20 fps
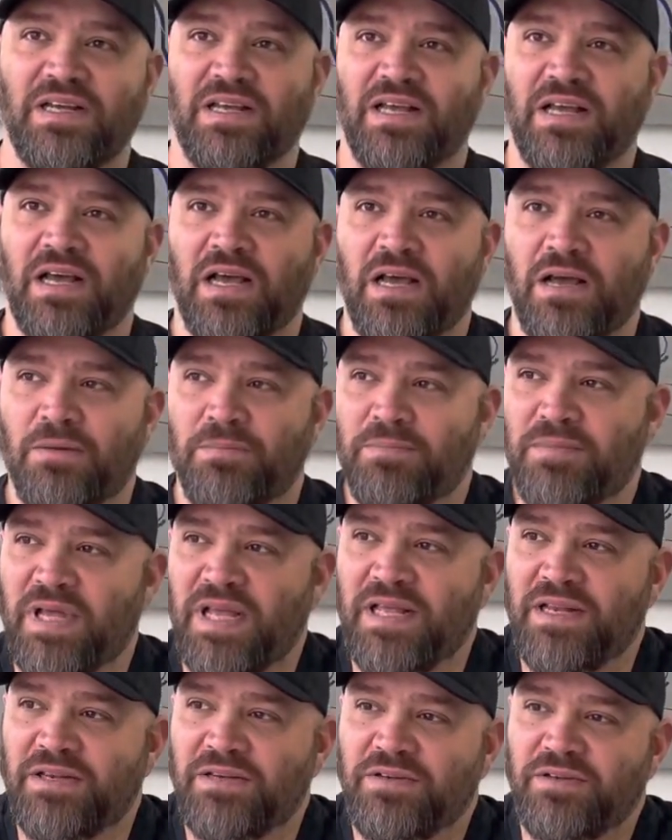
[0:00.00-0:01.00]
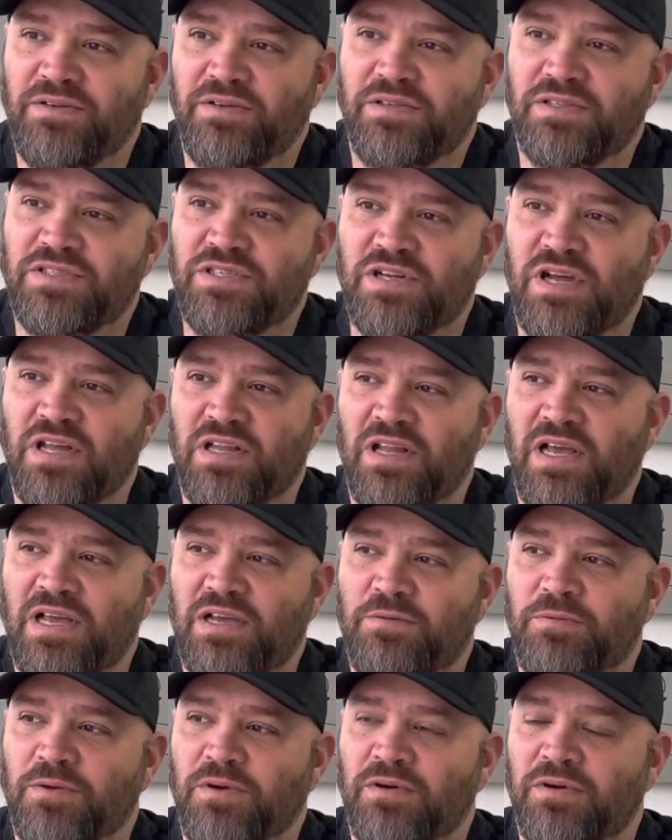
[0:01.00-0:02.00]
And it's not
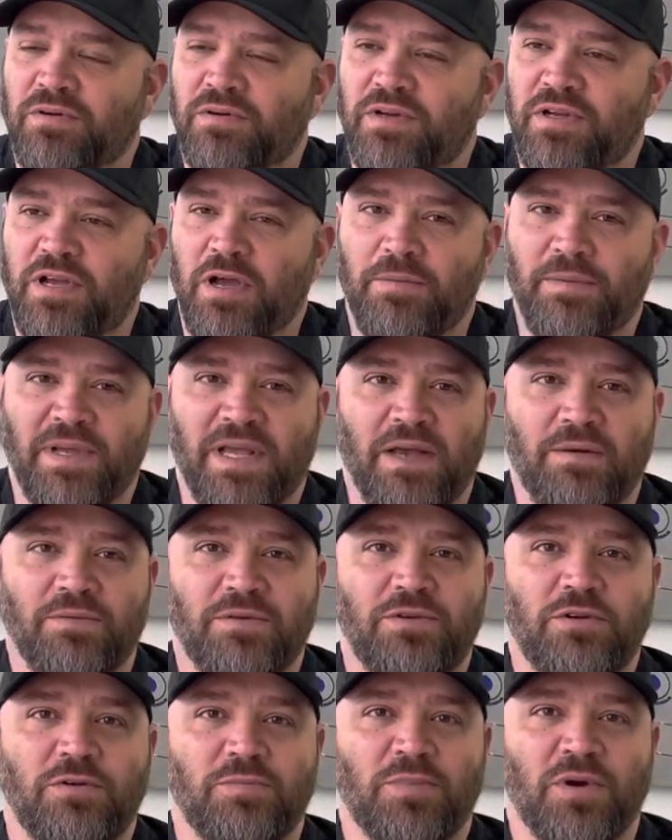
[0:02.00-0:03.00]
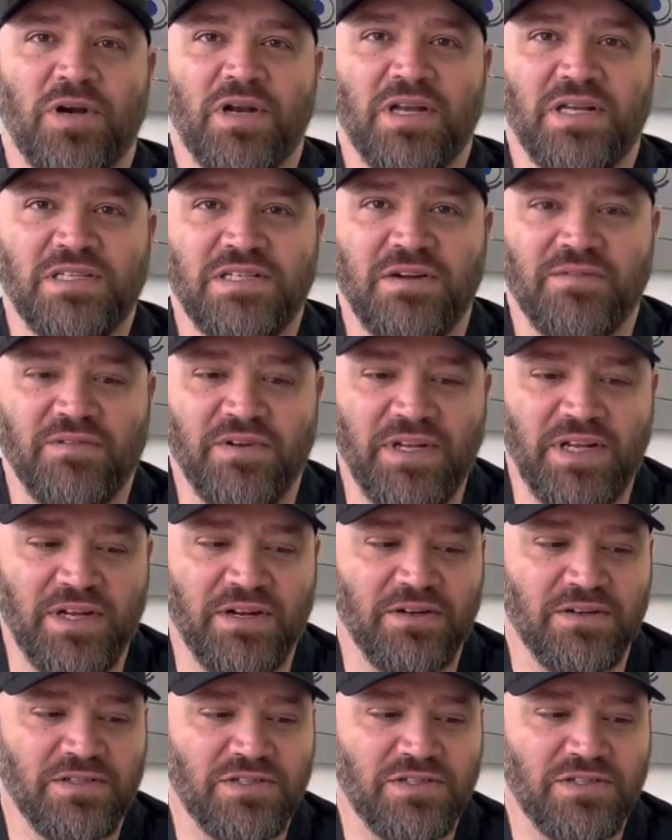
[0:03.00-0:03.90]
like we're coming out with new products every year.